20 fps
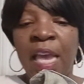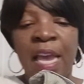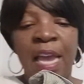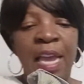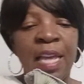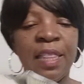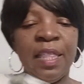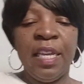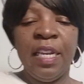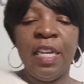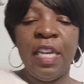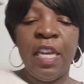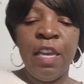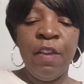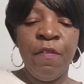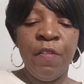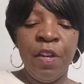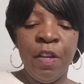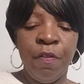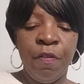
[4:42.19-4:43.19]
And then
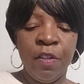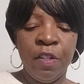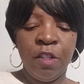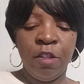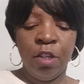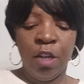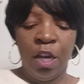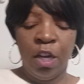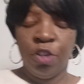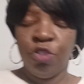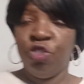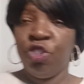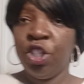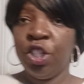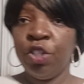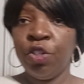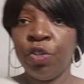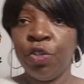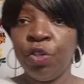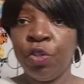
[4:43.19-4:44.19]
even if it's uh,
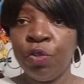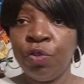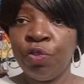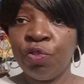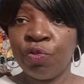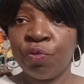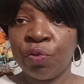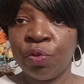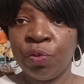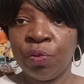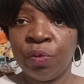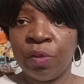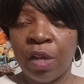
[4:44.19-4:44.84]
gender neutral,